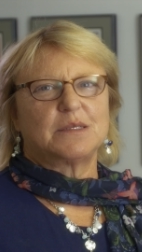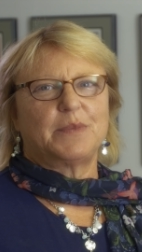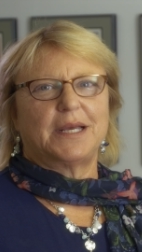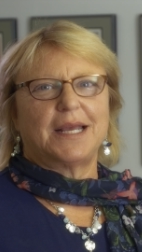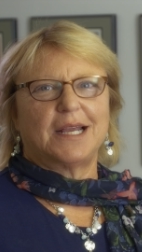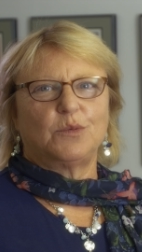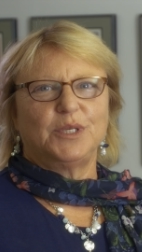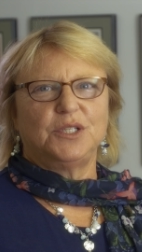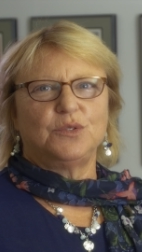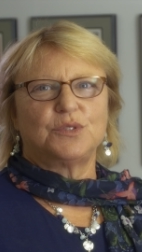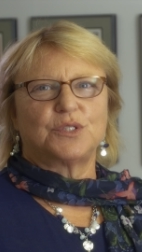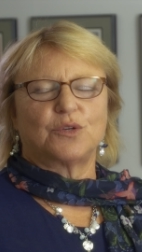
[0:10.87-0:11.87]
about how we
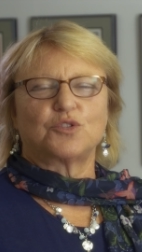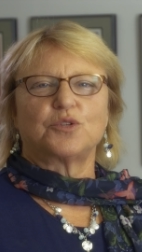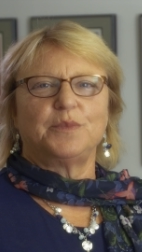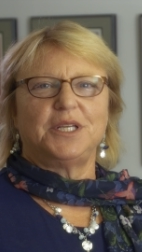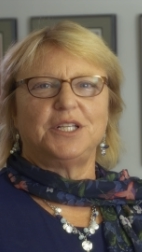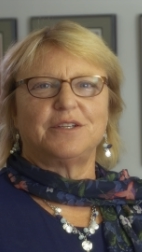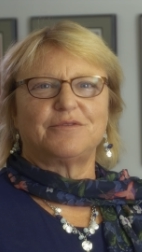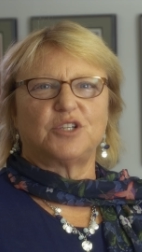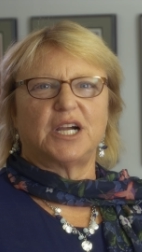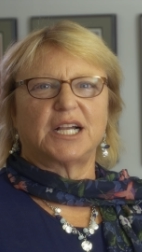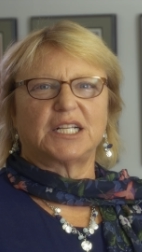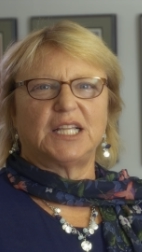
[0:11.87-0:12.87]
use social media for our